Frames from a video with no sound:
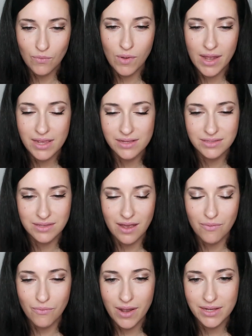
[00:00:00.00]
Why is
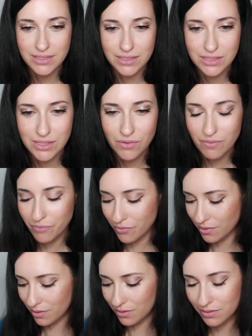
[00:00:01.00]
that? Why is it so
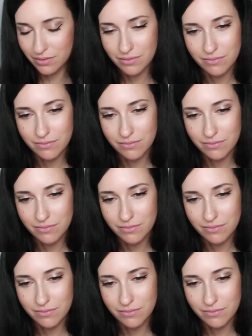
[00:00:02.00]
important?